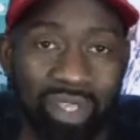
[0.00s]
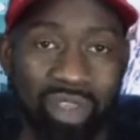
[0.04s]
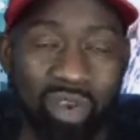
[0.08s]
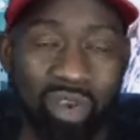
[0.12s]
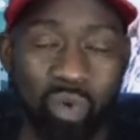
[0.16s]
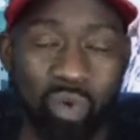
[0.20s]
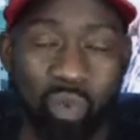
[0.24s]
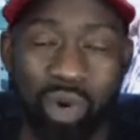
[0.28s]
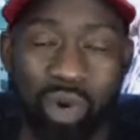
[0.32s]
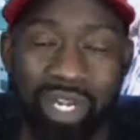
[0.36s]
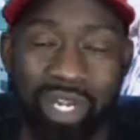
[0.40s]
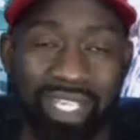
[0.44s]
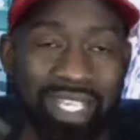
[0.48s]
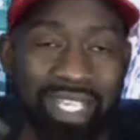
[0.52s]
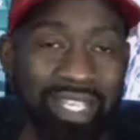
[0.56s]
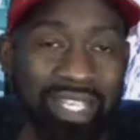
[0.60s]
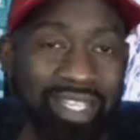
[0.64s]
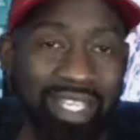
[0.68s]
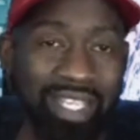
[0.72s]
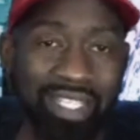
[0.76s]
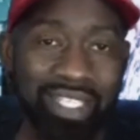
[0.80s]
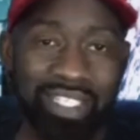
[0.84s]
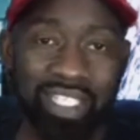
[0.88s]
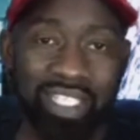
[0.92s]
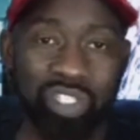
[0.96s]
One of the key
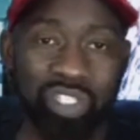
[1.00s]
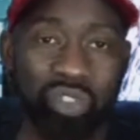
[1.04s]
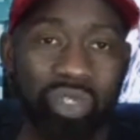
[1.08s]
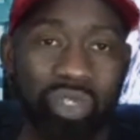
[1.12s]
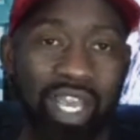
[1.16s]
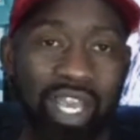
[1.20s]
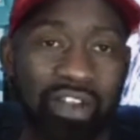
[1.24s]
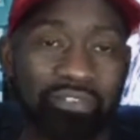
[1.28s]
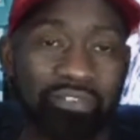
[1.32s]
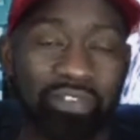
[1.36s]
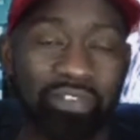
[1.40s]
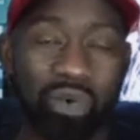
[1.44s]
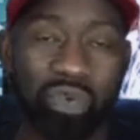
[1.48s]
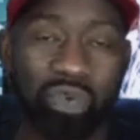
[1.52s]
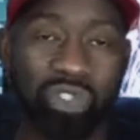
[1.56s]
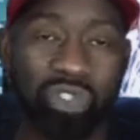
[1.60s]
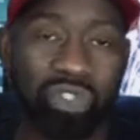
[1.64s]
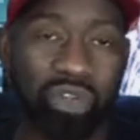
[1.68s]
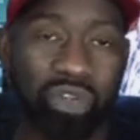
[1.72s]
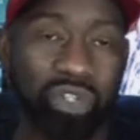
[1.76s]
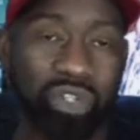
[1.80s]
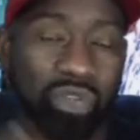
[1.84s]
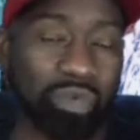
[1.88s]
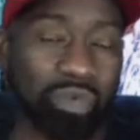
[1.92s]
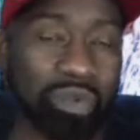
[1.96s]
things is you got to focus
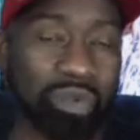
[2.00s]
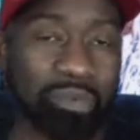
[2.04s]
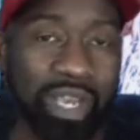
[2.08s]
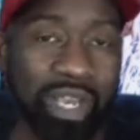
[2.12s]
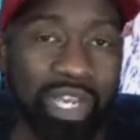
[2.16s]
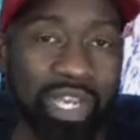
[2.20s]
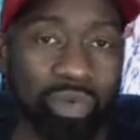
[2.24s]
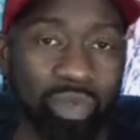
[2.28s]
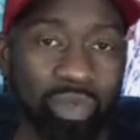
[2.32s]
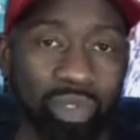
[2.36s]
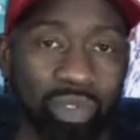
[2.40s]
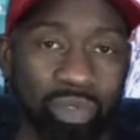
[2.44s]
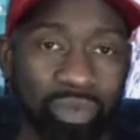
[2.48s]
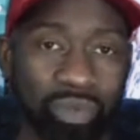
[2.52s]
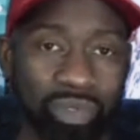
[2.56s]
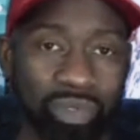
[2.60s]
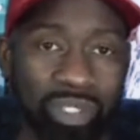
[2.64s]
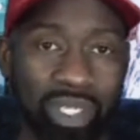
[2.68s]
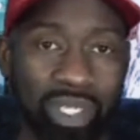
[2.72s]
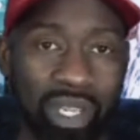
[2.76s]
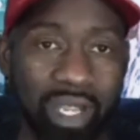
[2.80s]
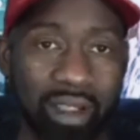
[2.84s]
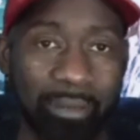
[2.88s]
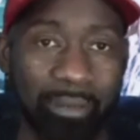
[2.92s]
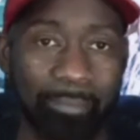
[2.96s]
on 3 money rules.